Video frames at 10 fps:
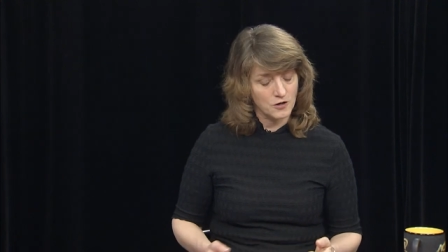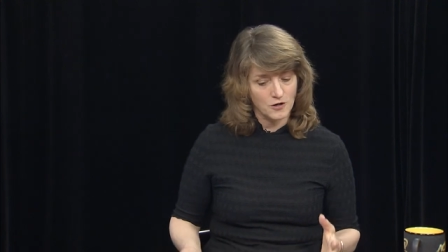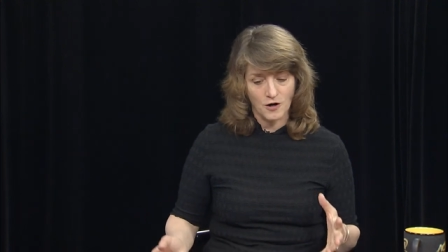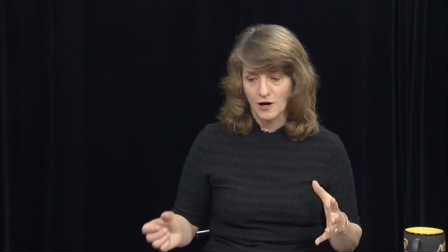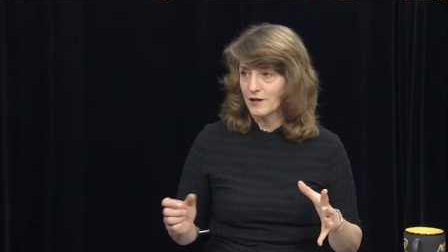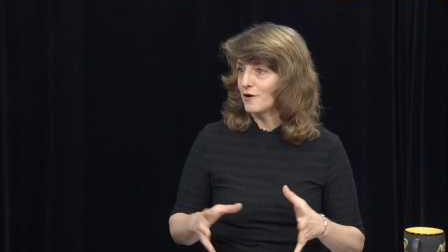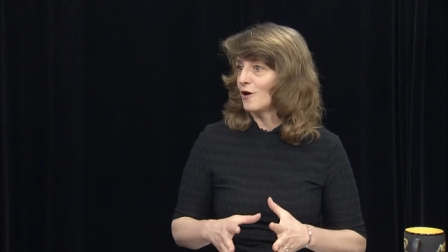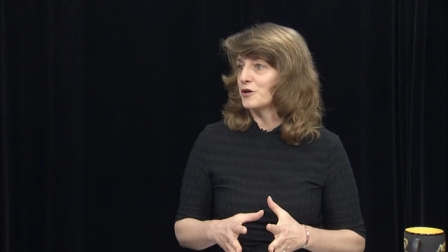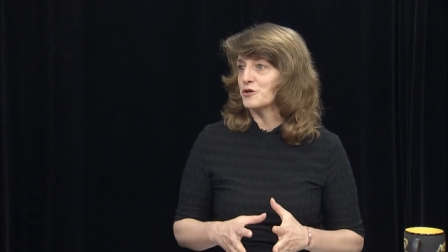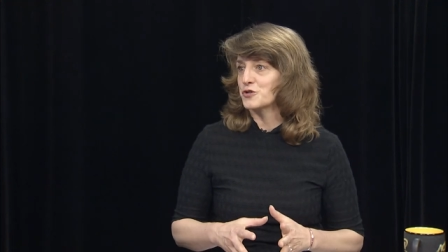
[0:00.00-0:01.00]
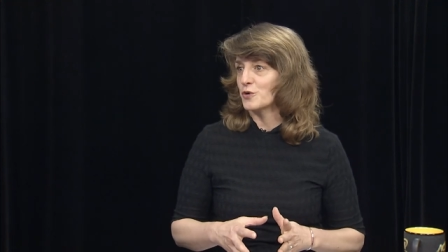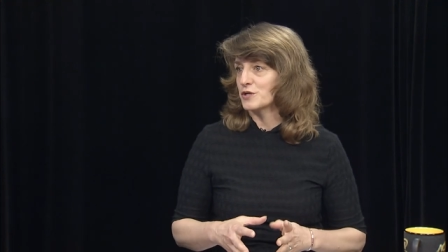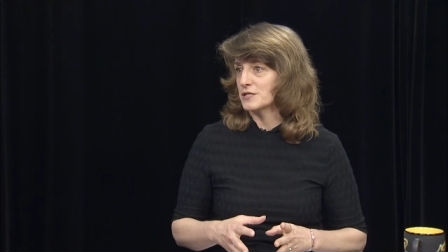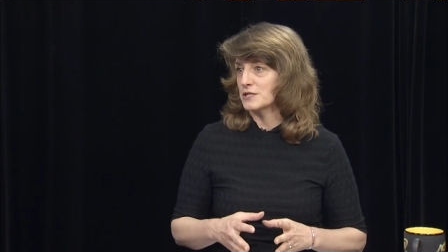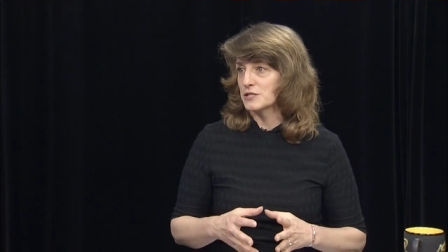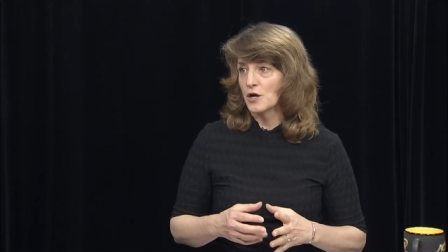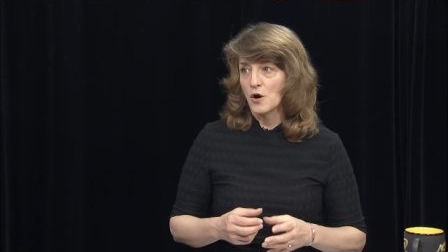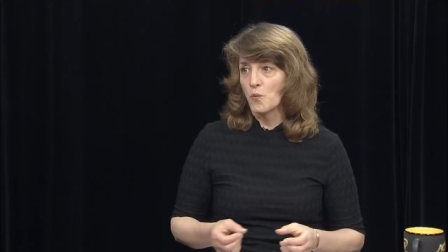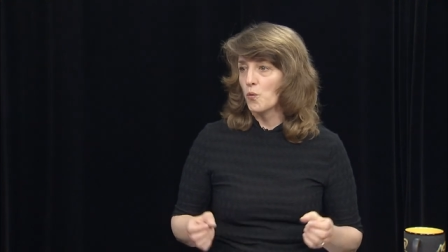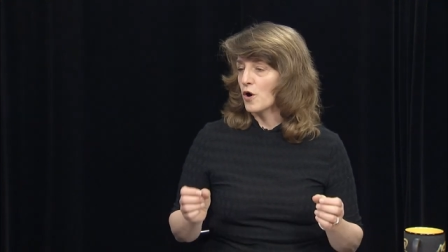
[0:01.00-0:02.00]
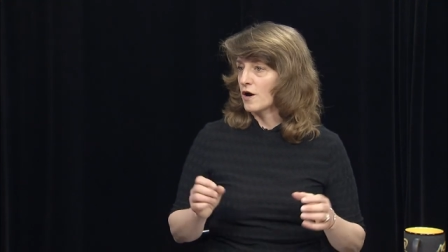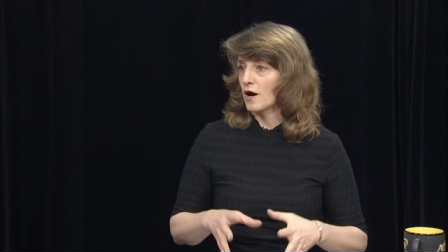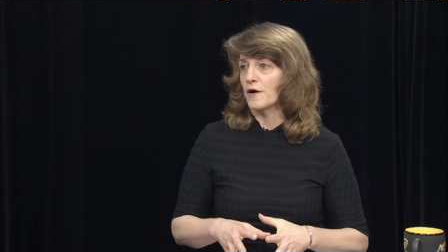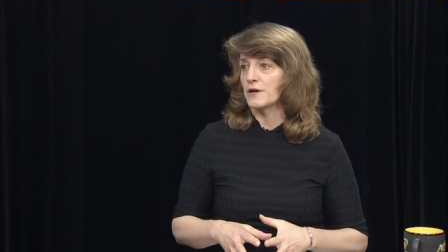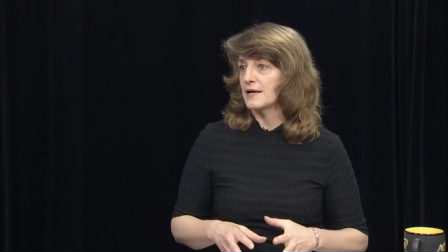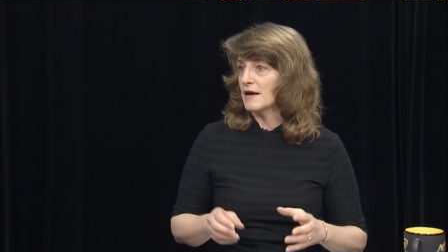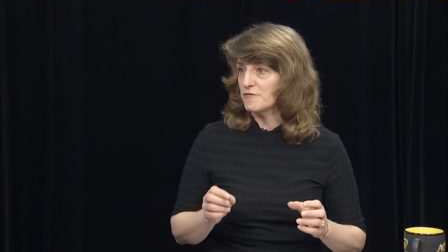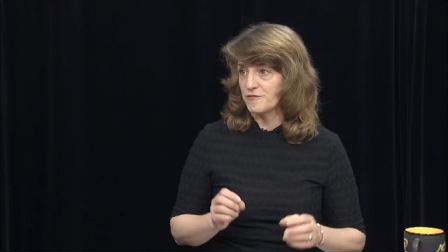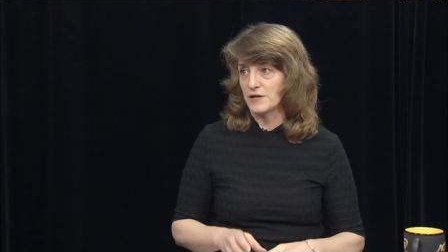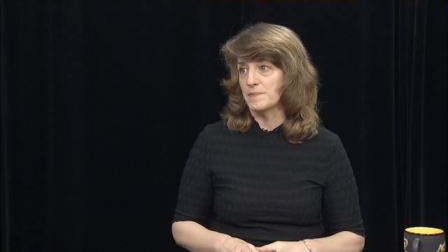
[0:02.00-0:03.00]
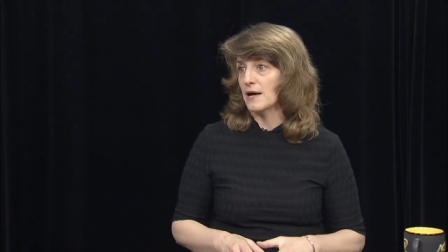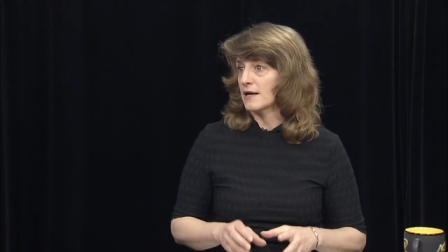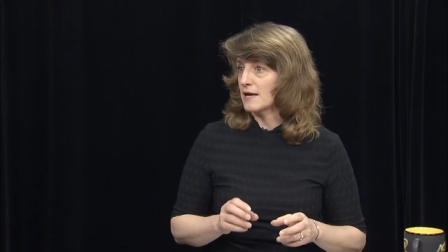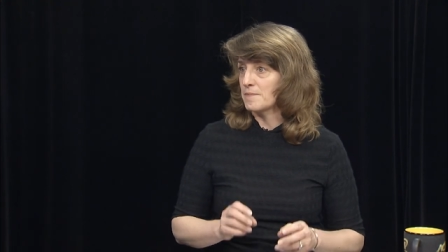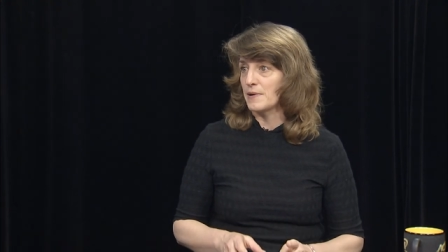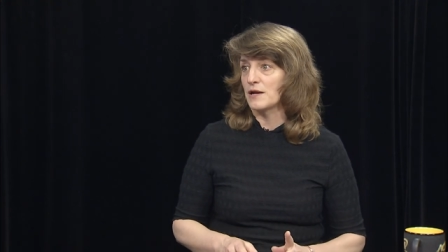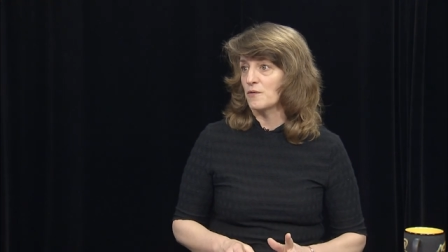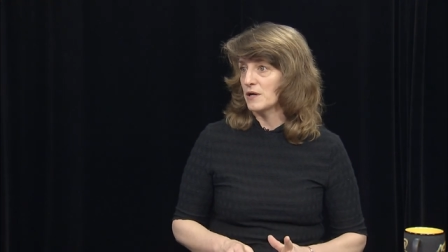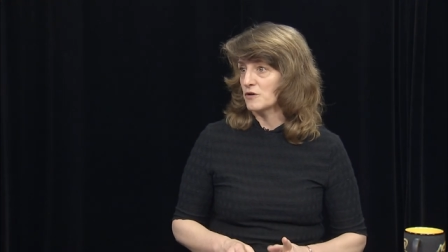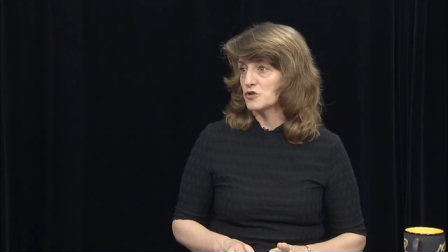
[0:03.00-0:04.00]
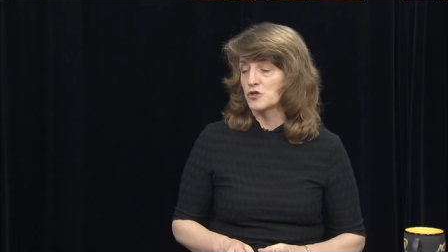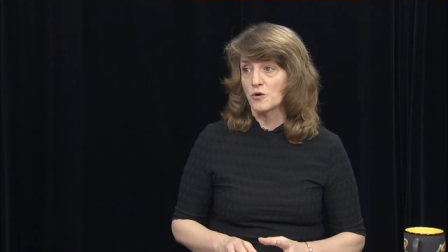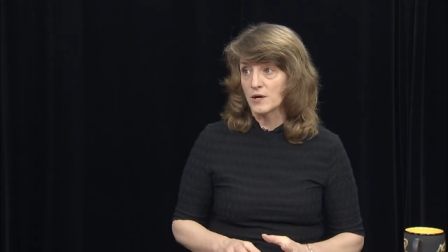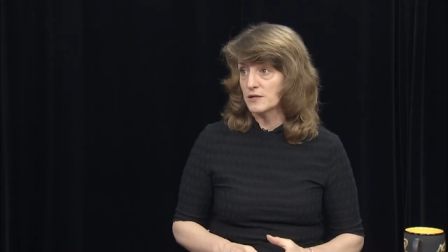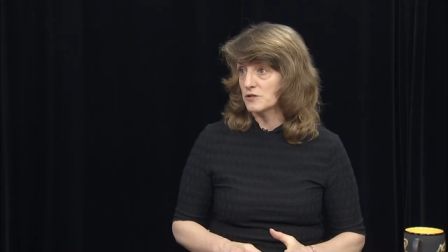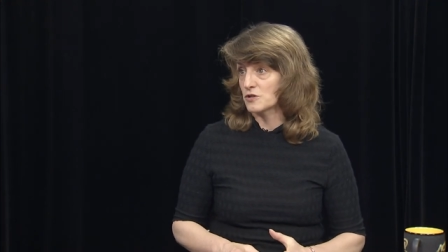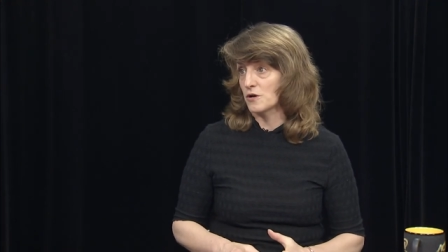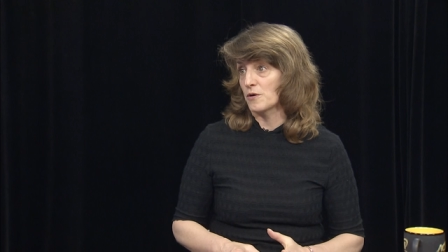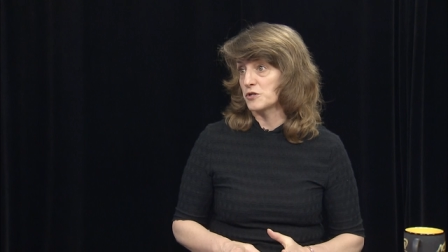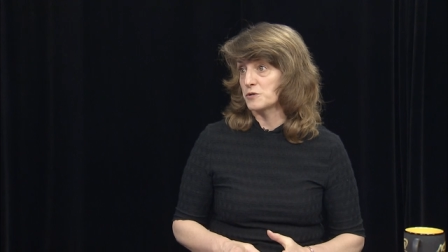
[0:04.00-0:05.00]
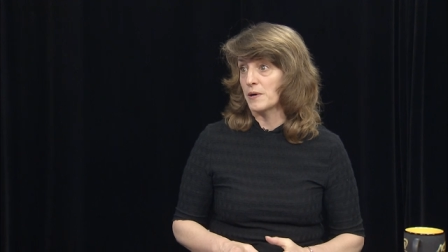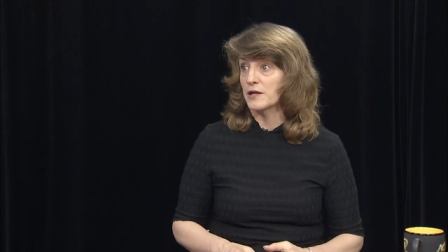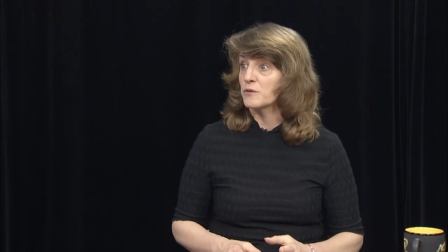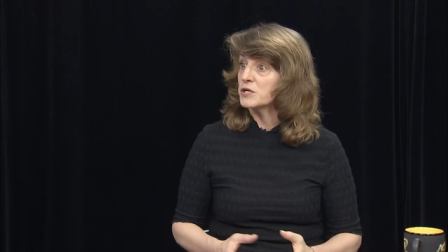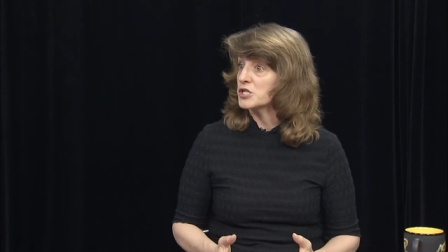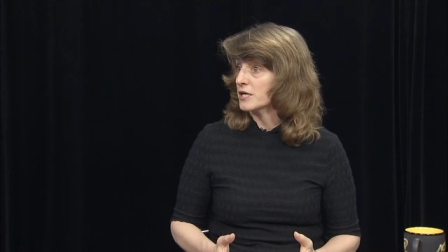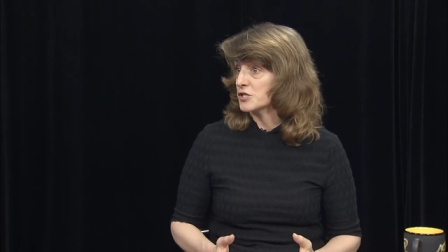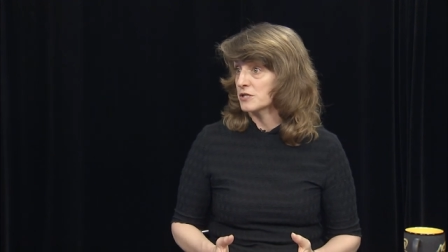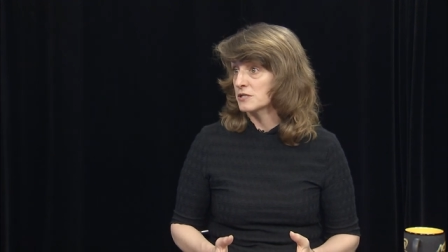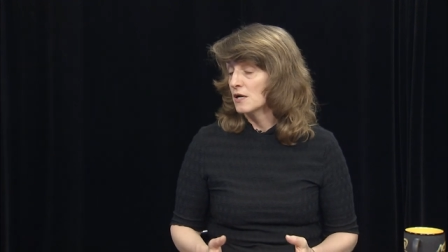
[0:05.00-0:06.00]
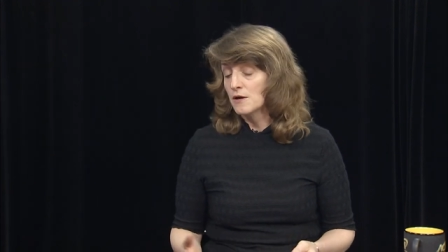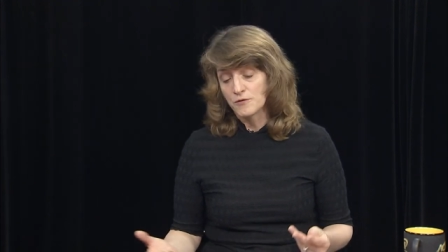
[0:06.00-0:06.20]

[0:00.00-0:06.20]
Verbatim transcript: call in all your sources. Yes. Work hard. Get feedback. Get beta readers. Don't get discouraged by the rejections.